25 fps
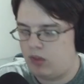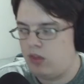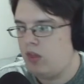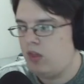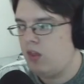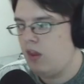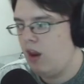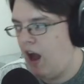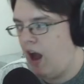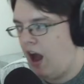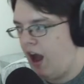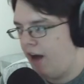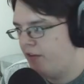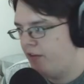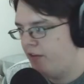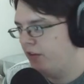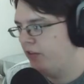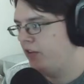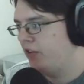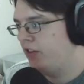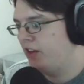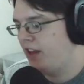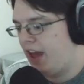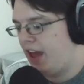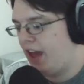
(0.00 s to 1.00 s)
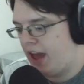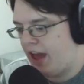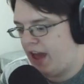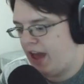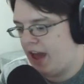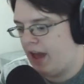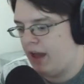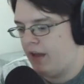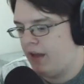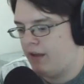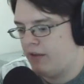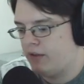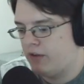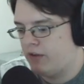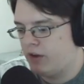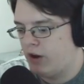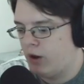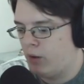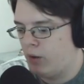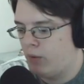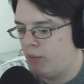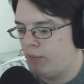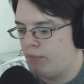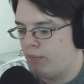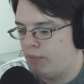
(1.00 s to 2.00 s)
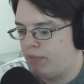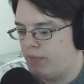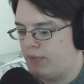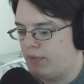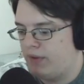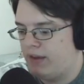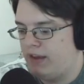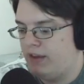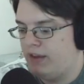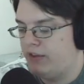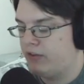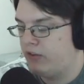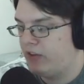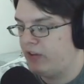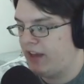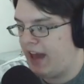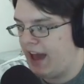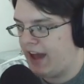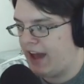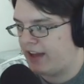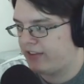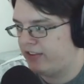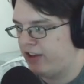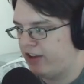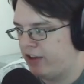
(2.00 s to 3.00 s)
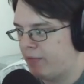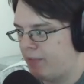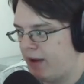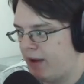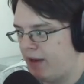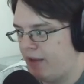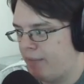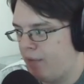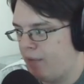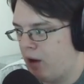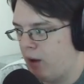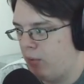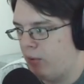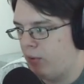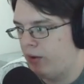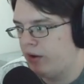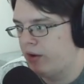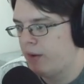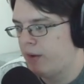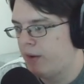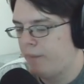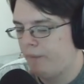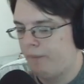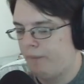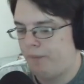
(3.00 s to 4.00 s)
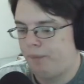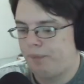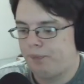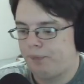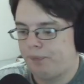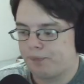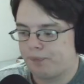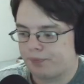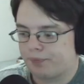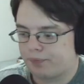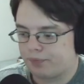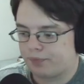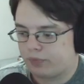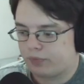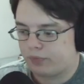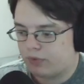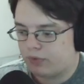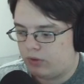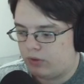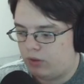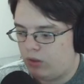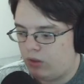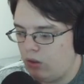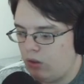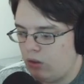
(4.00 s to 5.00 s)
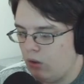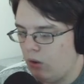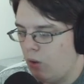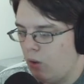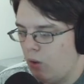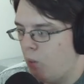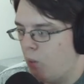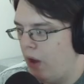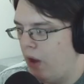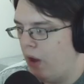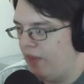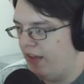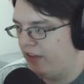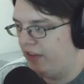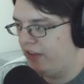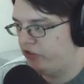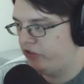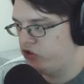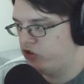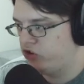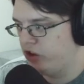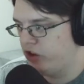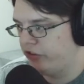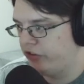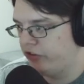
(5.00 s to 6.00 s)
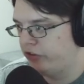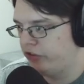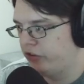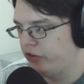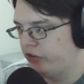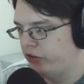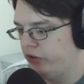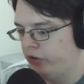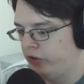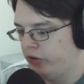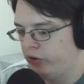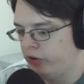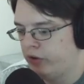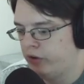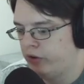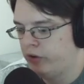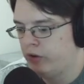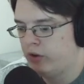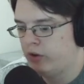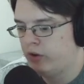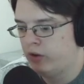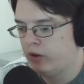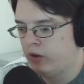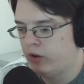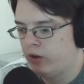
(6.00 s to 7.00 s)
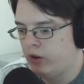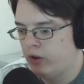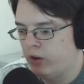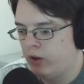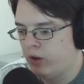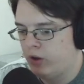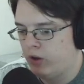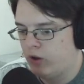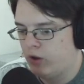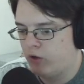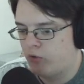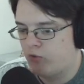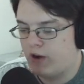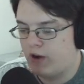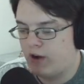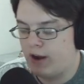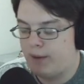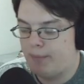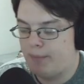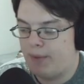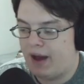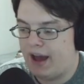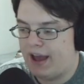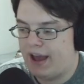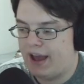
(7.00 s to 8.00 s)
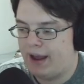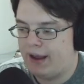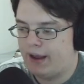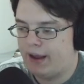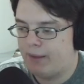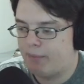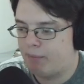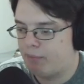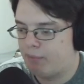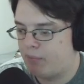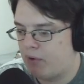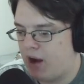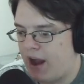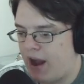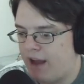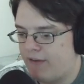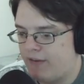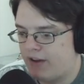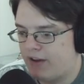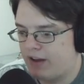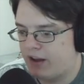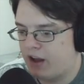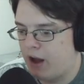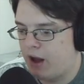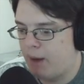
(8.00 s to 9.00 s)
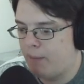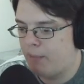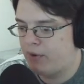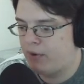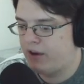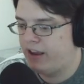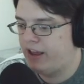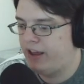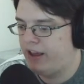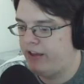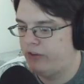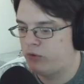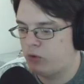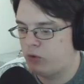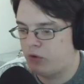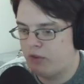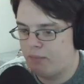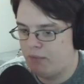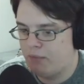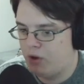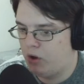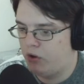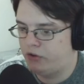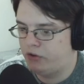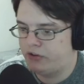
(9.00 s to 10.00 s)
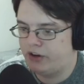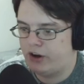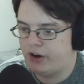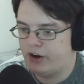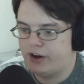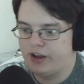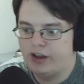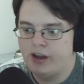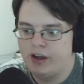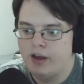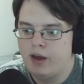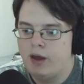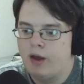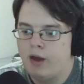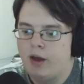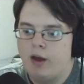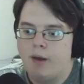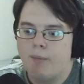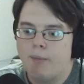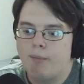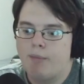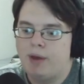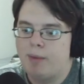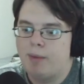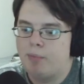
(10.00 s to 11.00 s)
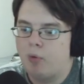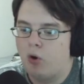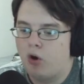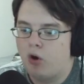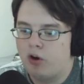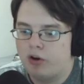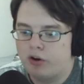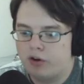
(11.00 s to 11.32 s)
Obviously, easily accessed by the public. One that's just run by private companies or the military. People aren't.